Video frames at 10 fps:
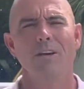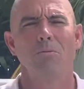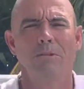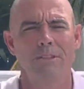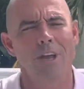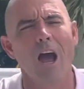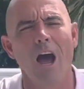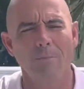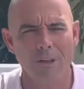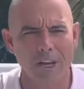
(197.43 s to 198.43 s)
We'll just
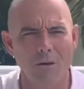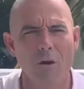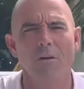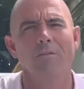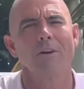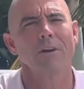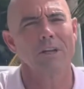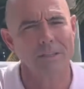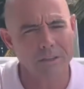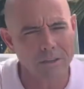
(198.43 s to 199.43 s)
calmly go over
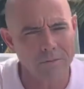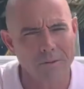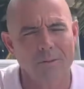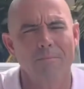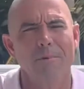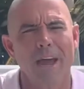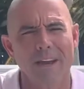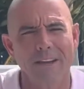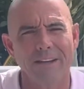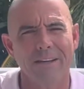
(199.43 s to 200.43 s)
and deliver some
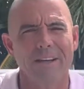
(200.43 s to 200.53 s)
petting